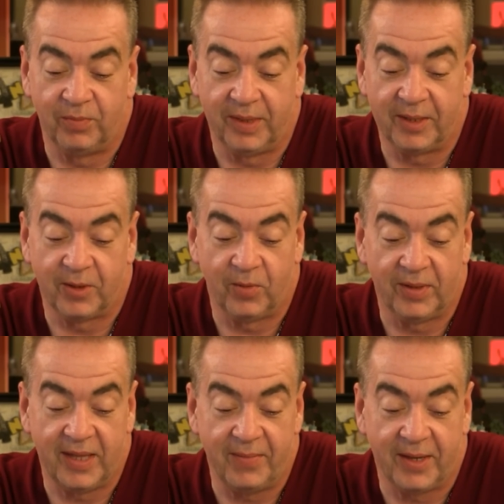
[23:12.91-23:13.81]
blinker
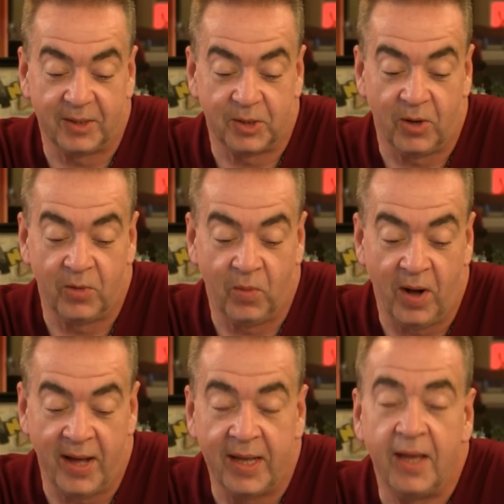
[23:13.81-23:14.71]
when they make a turn.
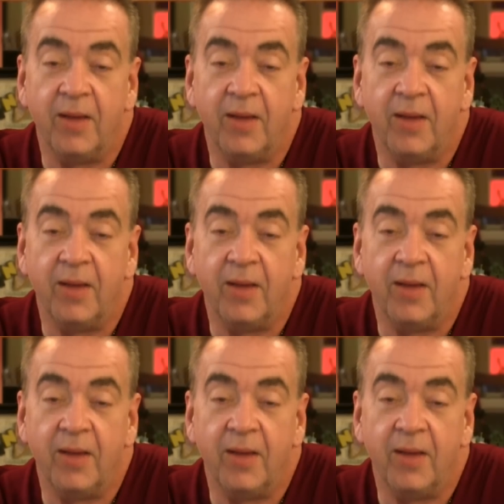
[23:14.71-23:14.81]
Why?